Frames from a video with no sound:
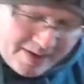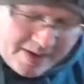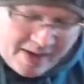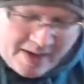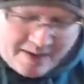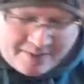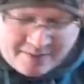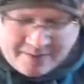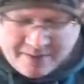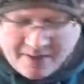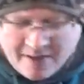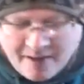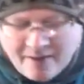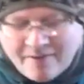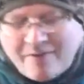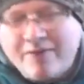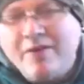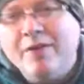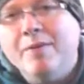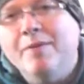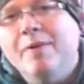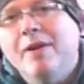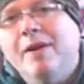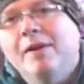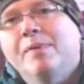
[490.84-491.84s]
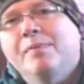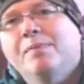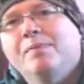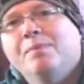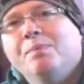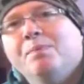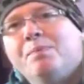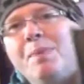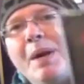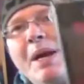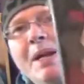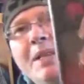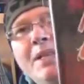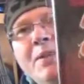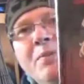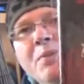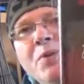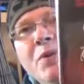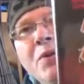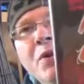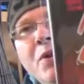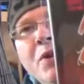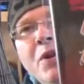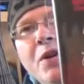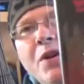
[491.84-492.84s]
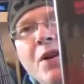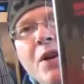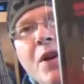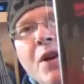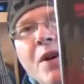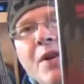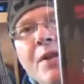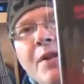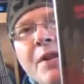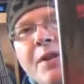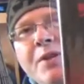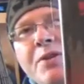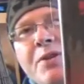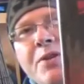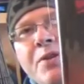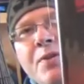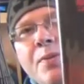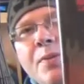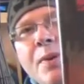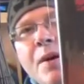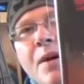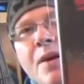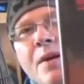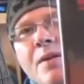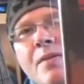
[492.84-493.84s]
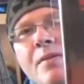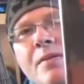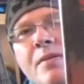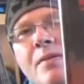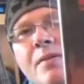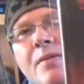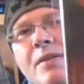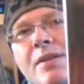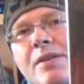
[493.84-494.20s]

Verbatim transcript: you have to have Maximum Carnage as well.